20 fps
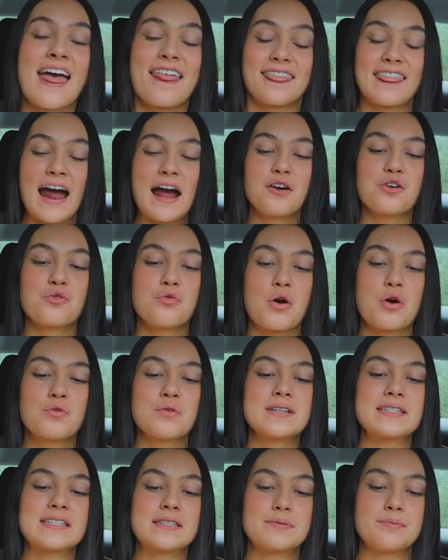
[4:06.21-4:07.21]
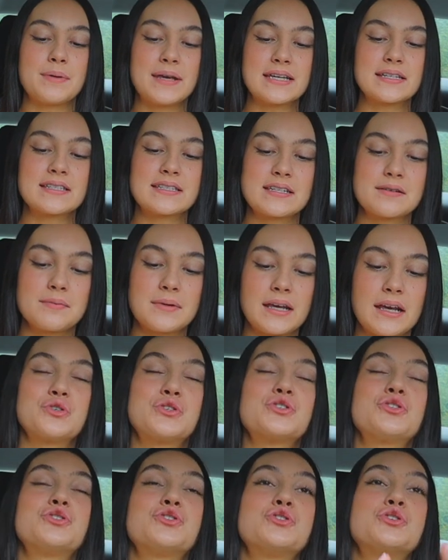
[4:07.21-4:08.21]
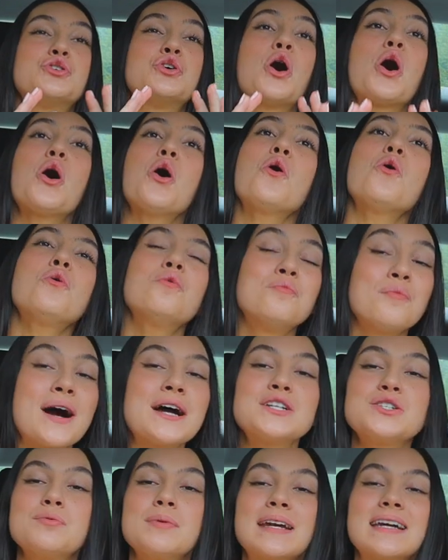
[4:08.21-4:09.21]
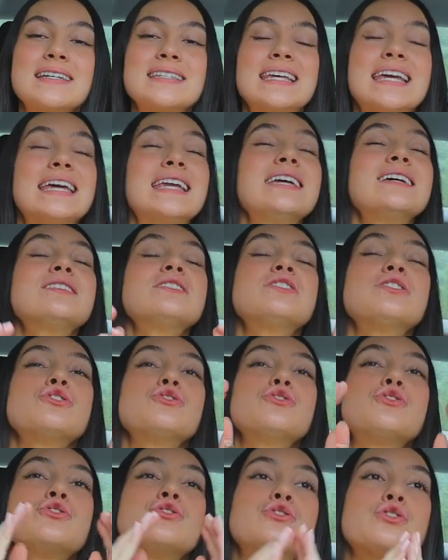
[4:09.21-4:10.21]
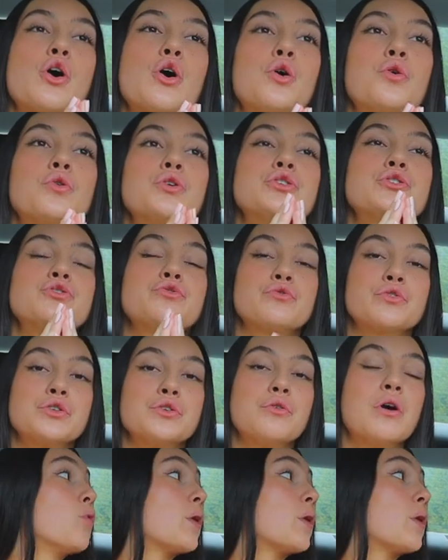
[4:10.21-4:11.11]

That quote speaks to me so much because it is so true.